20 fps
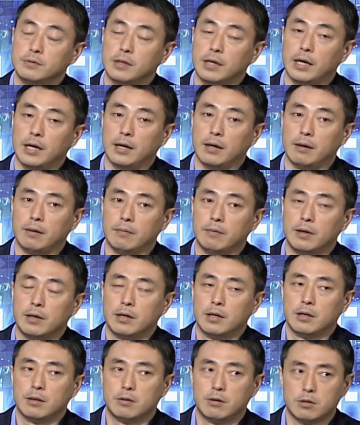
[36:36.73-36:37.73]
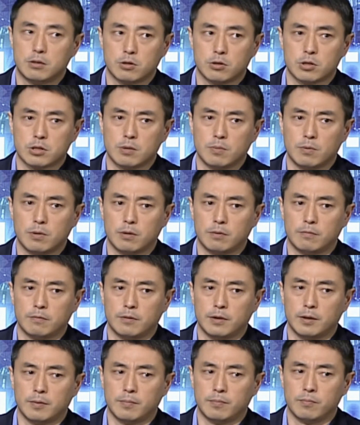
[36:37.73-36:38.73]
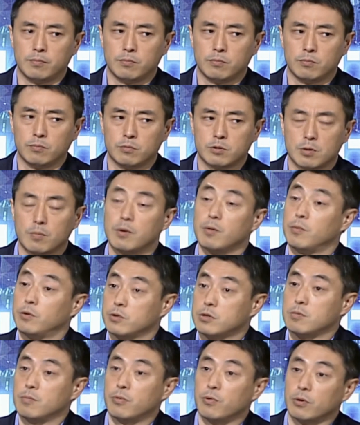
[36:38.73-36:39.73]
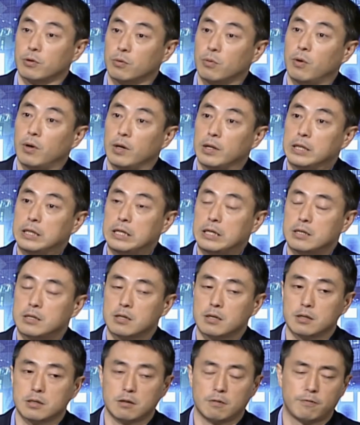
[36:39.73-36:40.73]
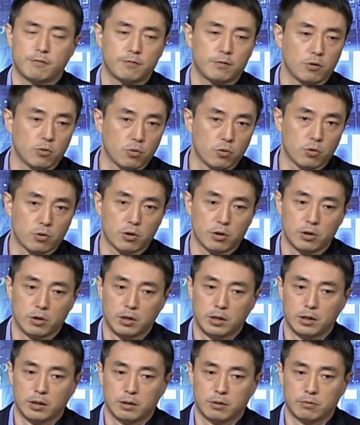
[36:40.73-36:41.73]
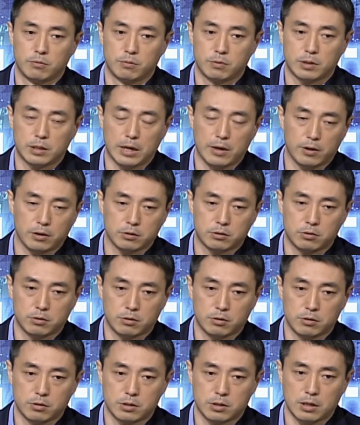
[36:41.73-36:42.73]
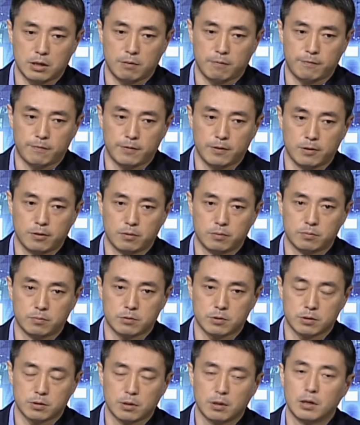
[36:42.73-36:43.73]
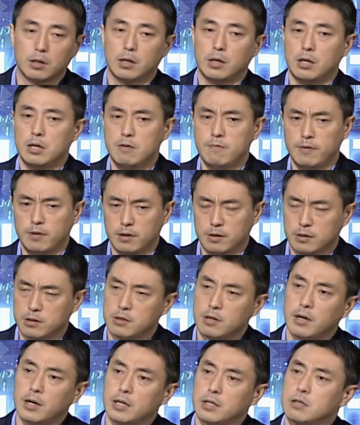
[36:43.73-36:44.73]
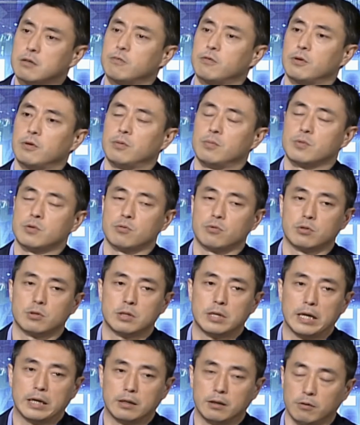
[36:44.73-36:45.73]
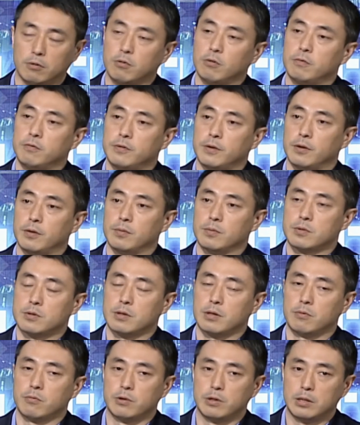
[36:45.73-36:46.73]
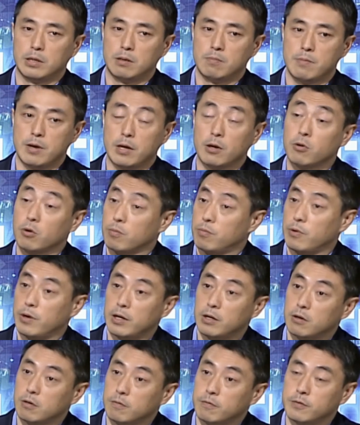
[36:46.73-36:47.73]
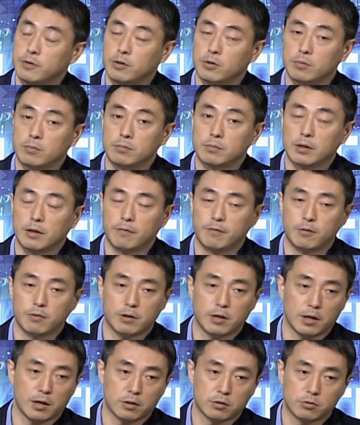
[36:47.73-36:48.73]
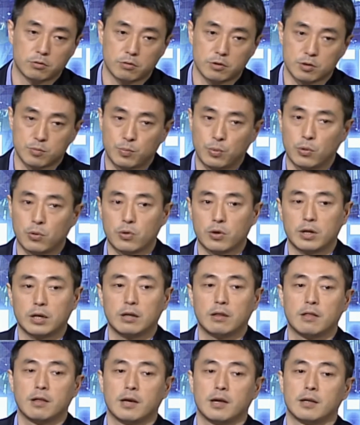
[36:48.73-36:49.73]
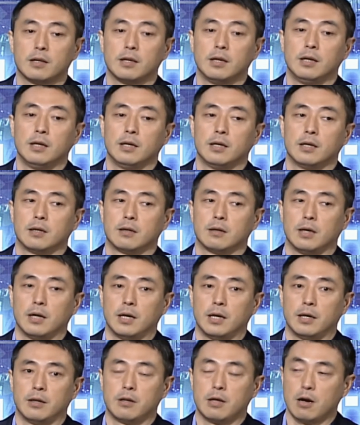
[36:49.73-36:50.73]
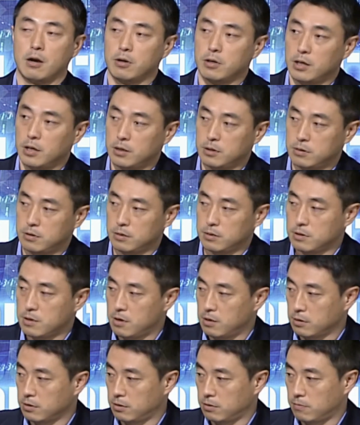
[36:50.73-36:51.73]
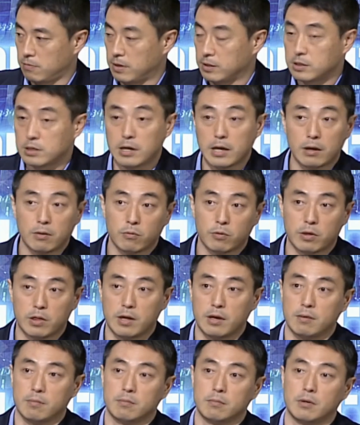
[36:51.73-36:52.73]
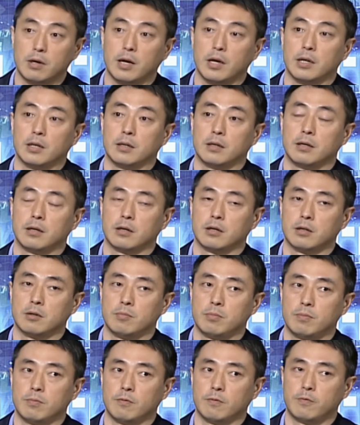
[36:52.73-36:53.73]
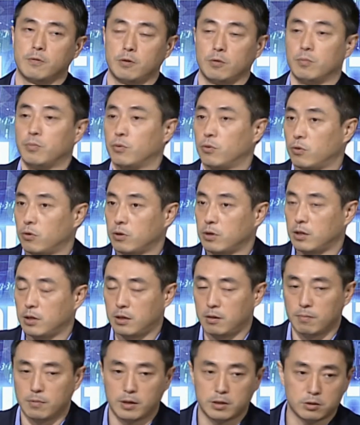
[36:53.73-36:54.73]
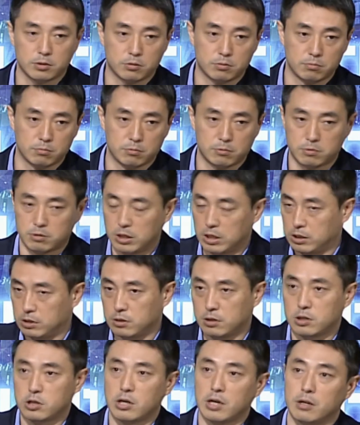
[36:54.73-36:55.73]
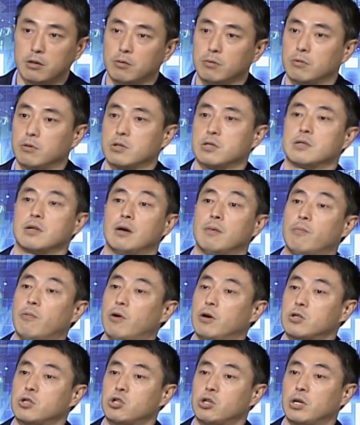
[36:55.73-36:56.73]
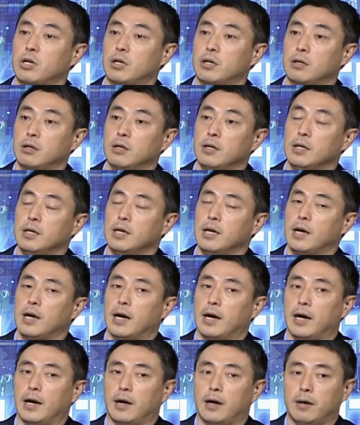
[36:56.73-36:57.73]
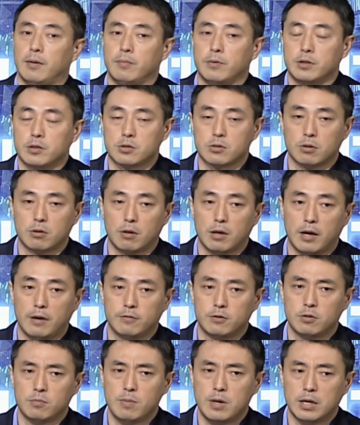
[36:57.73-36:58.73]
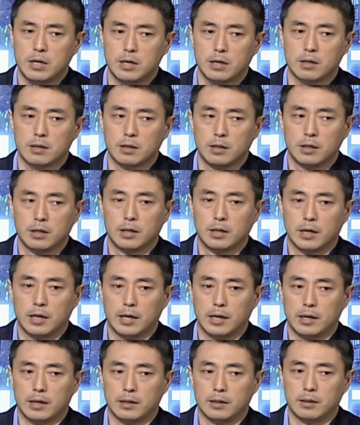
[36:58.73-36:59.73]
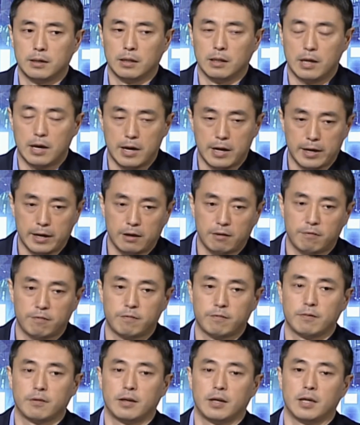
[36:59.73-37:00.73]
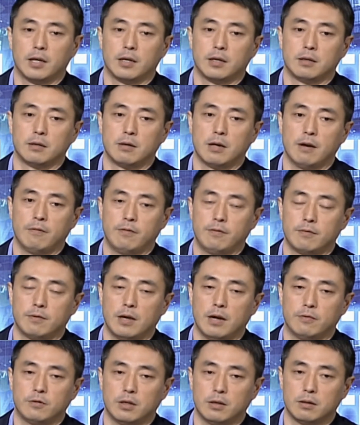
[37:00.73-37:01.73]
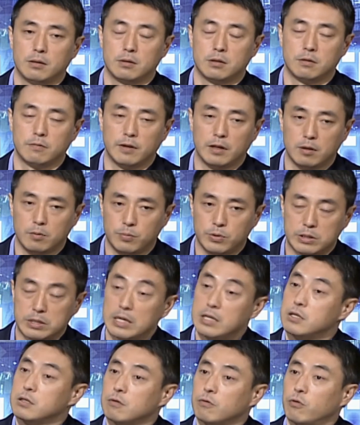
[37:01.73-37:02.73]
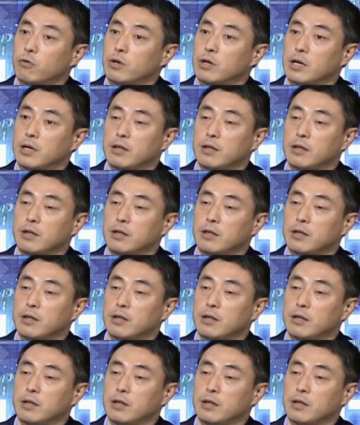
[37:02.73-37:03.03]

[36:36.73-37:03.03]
Yes. Uh, these are some of, um, some of the most important qualities because if you're characters in films, even in science films or okay. technical films, they really mm-hmm. make or break your film. If your character is boring, then uh, the audience is not going to resonate with them and okay. they're going to feel bored and they might change the channel or stop watching. Mm-hmm. Um, and so you have to make it uh, alive and you have, you have to develop a sense for it.